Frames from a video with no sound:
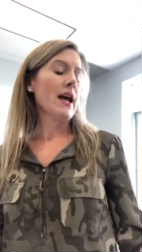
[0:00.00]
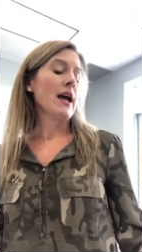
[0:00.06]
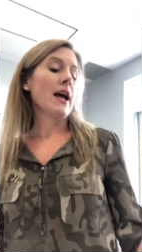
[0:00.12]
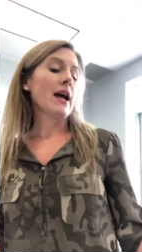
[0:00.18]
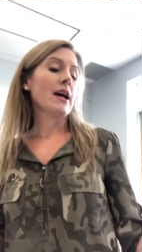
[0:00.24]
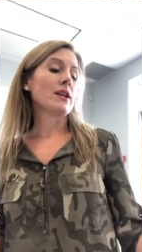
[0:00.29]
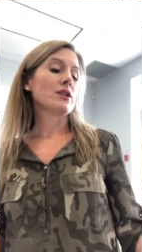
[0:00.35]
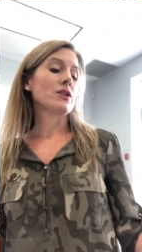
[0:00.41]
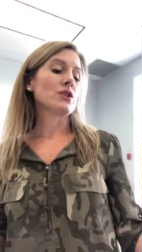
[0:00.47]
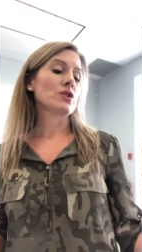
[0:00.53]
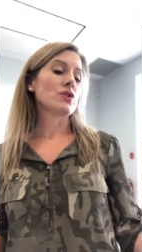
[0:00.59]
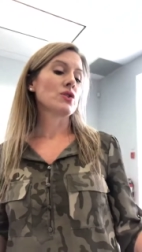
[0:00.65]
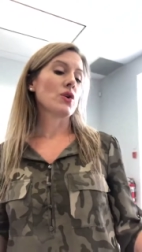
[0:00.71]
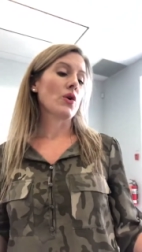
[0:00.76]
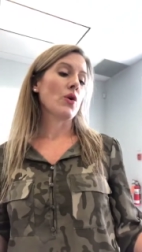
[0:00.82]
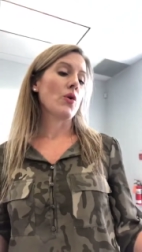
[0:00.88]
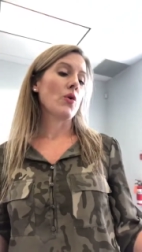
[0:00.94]
And
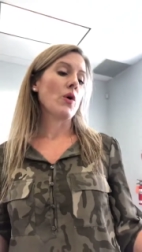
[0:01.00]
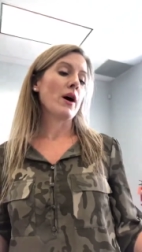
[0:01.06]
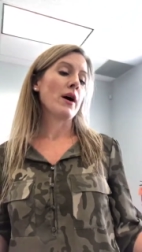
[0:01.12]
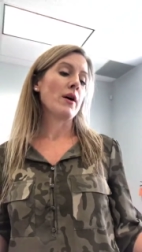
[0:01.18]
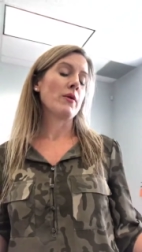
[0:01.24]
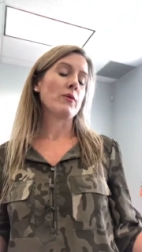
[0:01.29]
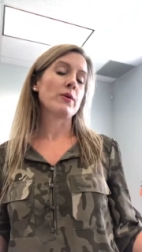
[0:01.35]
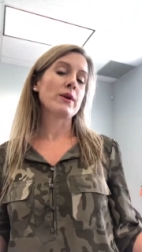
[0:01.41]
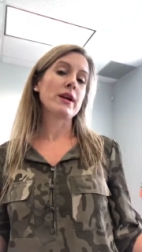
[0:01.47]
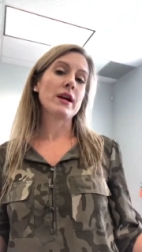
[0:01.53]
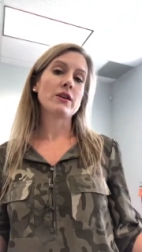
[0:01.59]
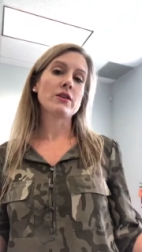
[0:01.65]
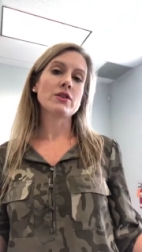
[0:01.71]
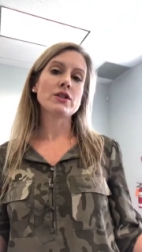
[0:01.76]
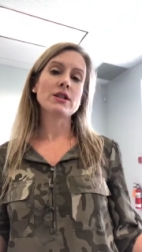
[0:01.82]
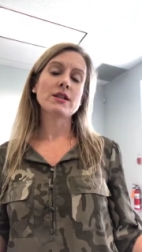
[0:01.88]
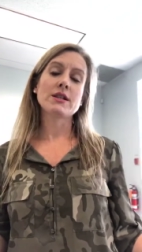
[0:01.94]
so
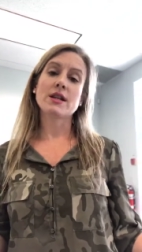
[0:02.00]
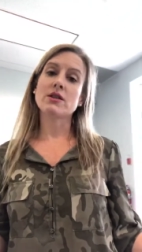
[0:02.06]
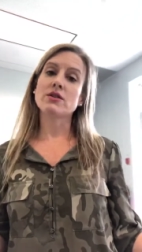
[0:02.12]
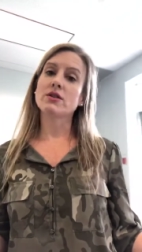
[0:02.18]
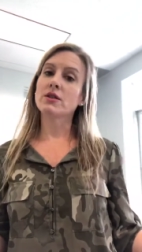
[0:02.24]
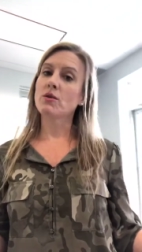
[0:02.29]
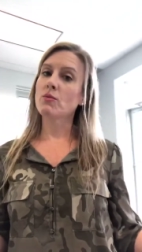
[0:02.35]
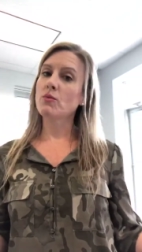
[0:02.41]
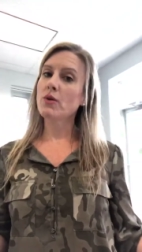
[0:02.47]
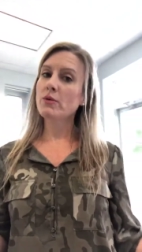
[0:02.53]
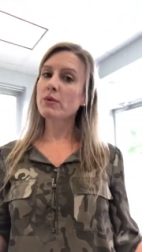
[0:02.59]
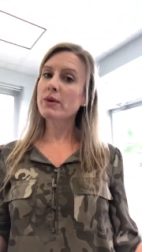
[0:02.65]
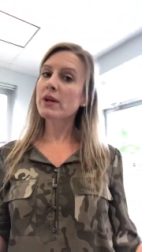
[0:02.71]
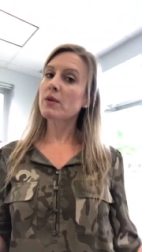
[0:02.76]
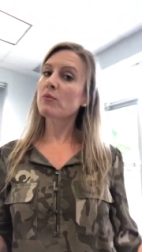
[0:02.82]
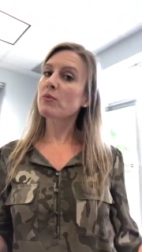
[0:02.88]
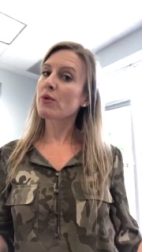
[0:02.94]
Reenergy is actually an
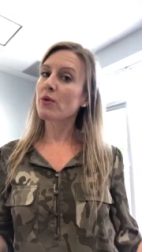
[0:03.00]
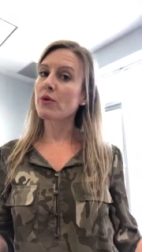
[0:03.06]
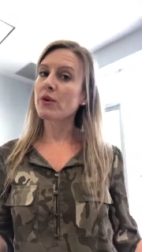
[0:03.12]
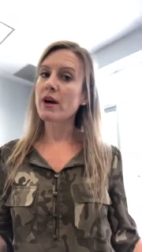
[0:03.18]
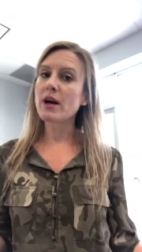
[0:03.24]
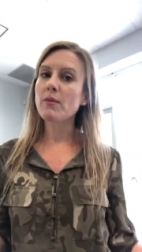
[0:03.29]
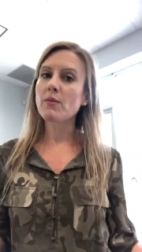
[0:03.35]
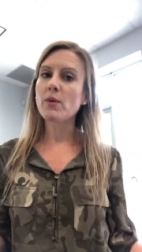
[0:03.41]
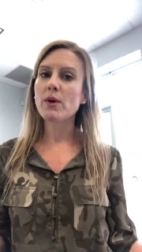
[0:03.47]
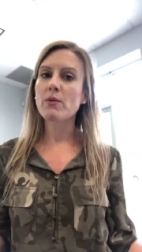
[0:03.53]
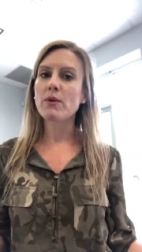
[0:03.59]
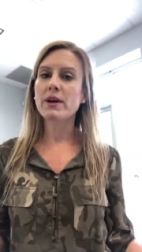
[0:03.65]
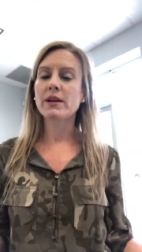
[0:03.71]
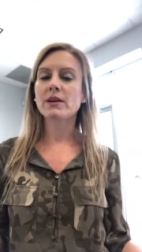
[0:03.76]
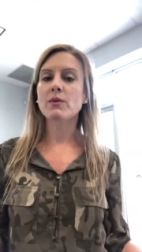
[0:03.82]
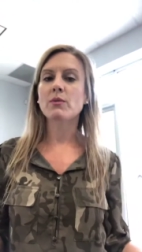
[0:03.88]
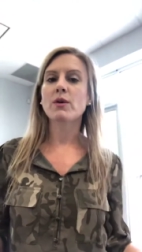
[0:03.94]
award-winning program. We won
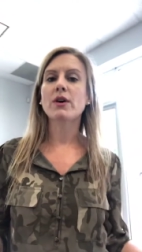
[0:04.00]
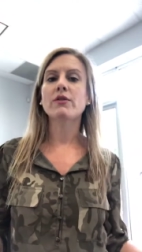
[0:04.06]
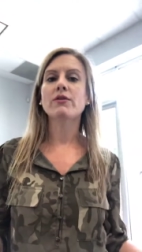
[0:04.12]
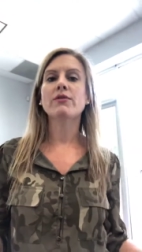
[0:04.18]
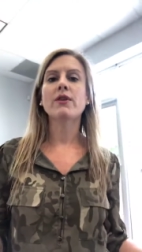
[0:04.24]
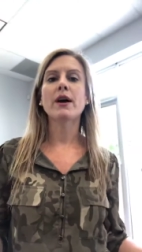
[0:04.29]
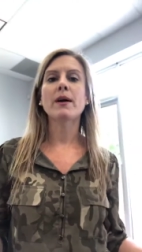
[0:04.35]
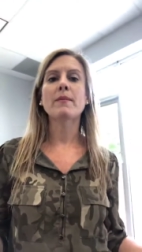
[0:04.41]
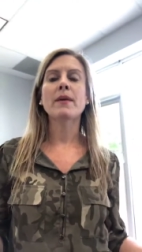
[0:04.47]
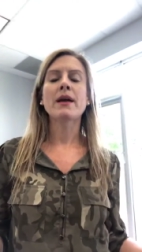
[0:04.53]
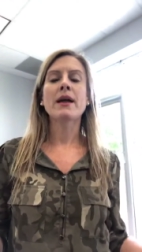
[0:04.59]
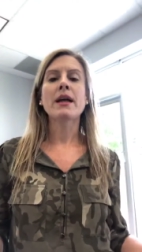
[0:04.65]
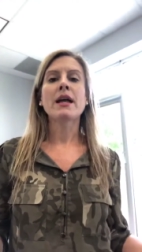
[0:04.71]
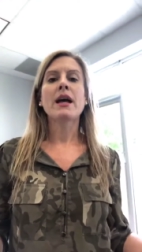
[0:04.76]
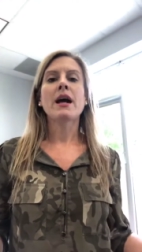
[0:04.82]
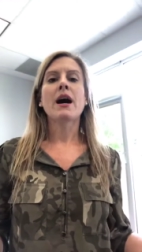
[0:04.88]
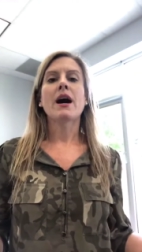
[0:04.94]
an award from
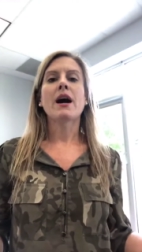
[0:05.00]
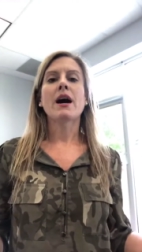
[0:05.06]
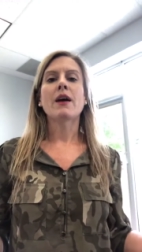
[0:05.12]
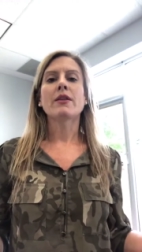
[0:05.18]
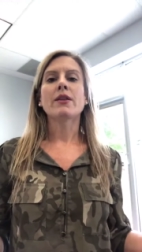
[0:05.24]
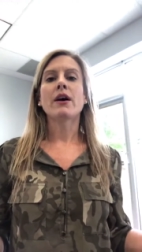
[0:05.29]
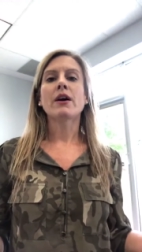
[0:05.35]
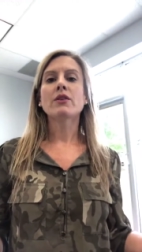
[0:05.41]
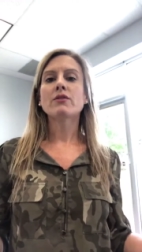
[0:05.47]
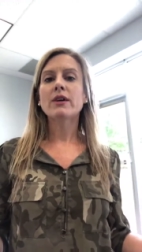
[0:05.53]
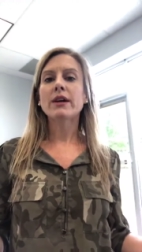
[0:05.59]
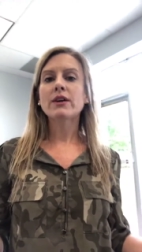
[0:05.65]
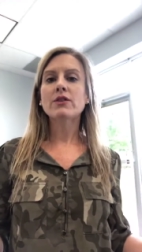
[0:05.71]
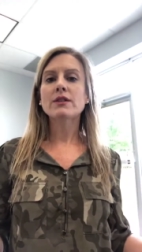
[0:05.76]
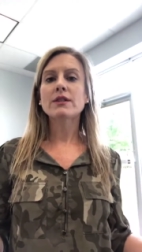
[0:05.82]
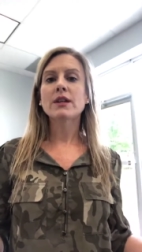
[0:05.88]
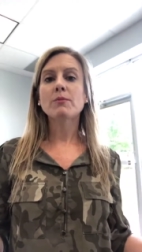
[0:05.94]

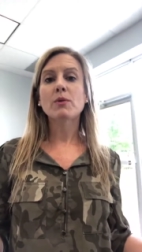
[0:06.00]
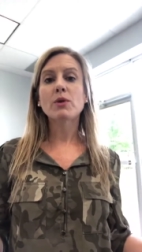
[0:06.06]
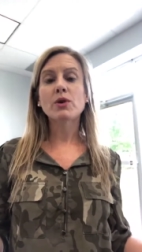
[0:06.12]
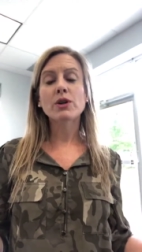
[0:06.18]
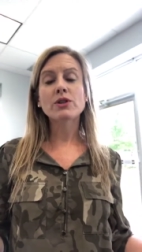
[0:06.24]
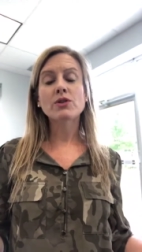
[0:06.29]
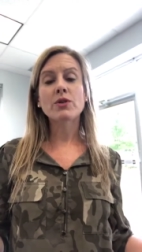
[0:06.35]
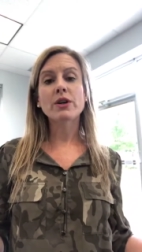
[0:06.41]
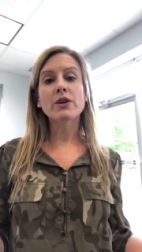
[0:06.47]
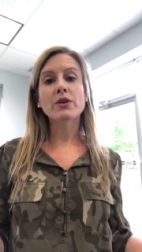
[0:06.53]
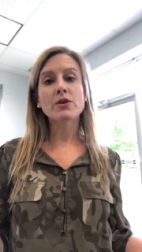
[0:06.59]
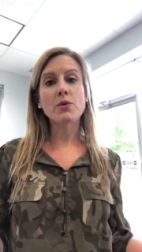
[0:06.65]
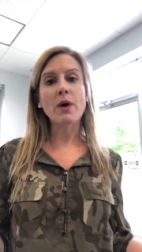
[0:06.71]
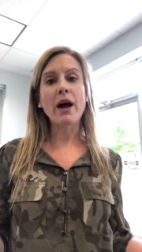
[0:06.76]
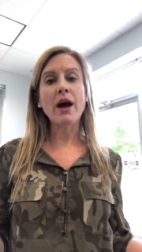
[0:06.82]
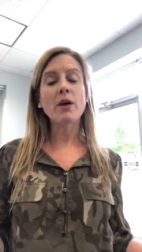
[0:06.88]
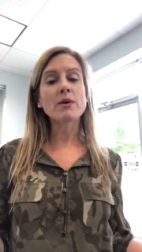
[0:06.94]
Underwriters Laboratory,
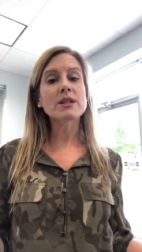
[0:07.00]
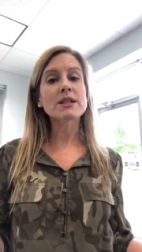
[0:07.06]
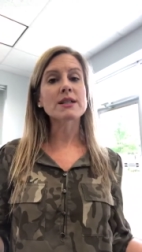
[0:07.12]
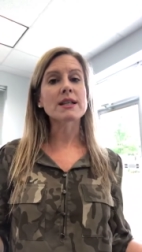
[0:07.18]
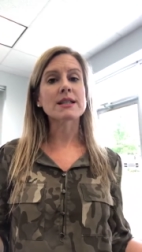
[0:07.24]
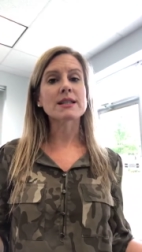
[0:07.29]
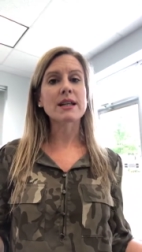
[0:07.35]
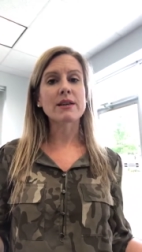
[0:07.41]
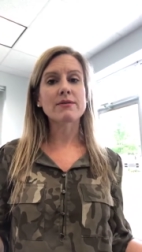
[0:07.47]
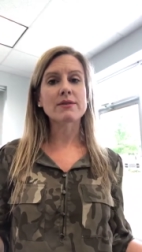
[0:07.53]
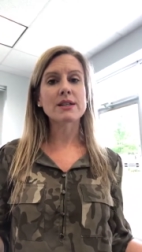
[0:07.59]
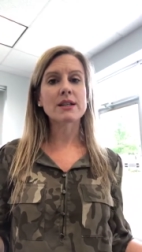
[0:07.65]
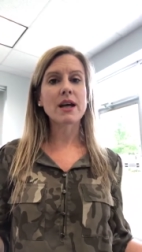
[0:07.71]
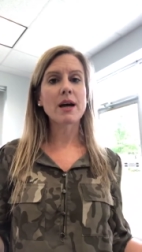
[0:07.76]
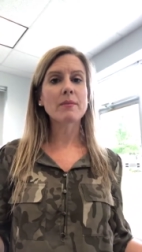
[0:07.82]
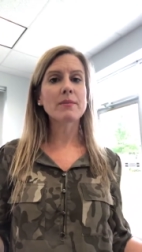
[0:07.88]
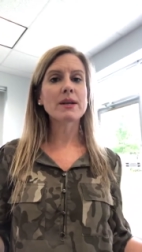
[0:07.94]
or UL, which is a safety
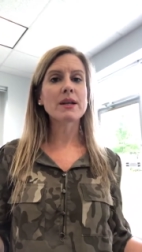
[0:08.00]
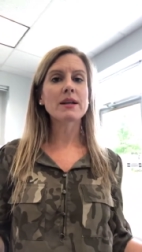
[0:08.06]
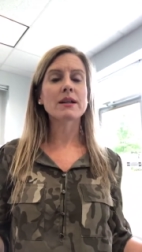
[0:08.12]
company